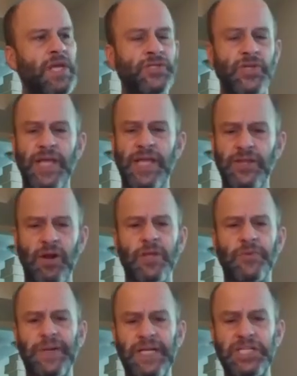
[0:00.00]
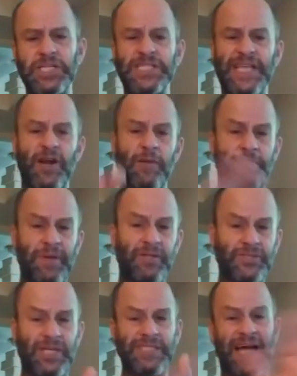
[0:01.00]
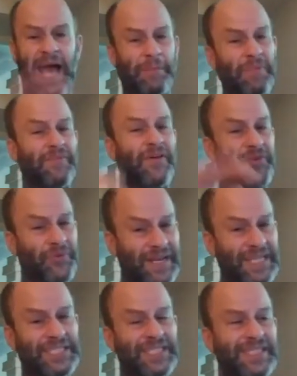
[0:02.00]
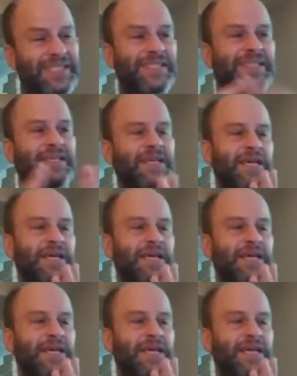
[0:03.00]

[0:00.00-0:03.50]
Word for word: So then there are the religions that are built on top of other religions.